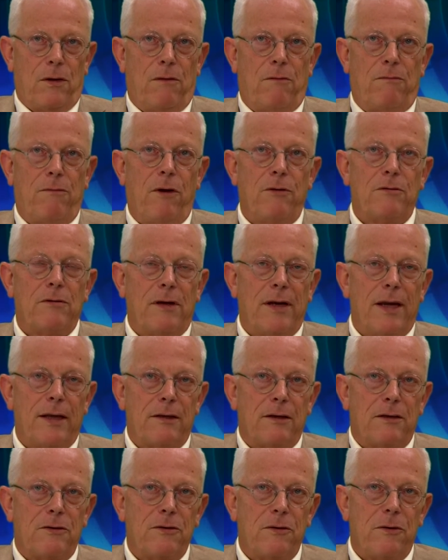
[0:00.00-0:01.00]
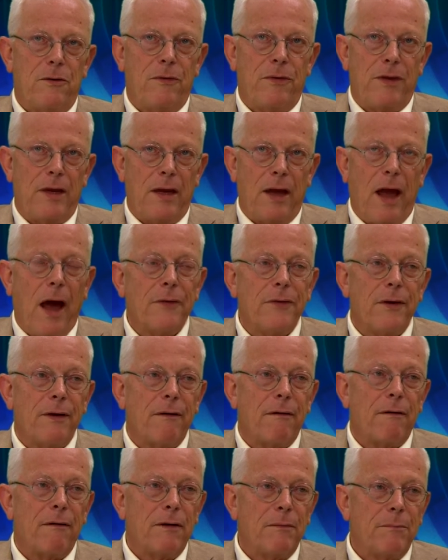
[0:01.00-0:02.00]
wrote a letter to the
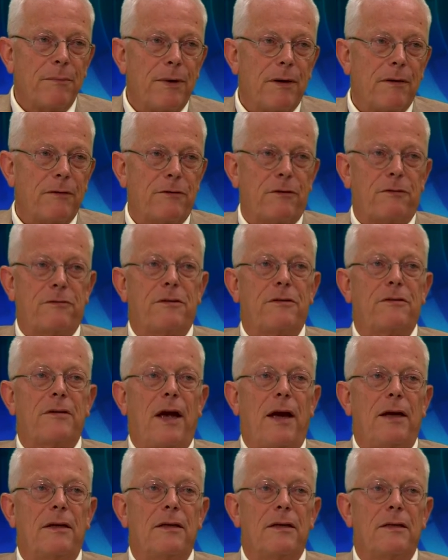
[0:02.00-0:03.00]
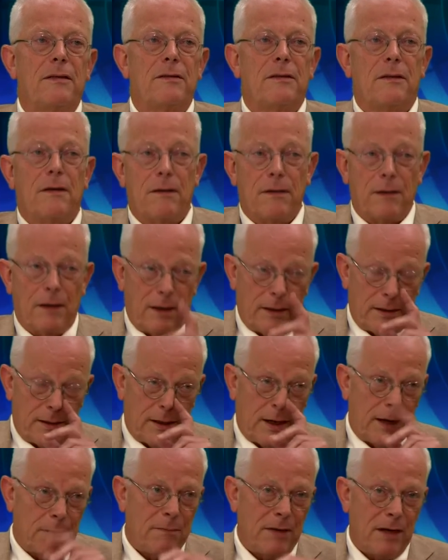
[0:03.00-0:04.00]
other periodontal societies, and
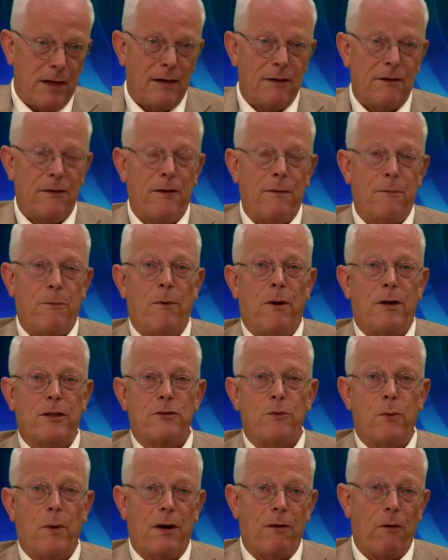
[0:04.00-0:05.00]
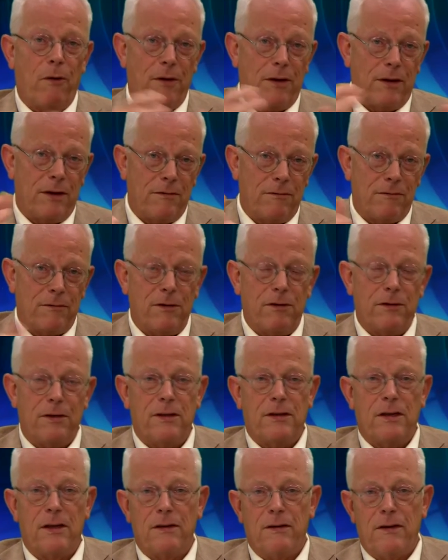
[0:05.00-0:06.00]
I mean the ones who are
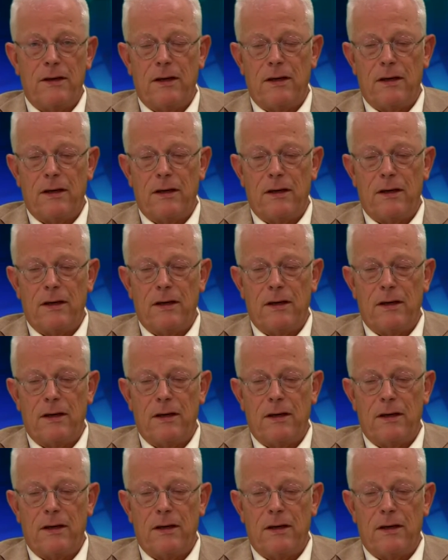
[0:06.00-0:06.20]
included in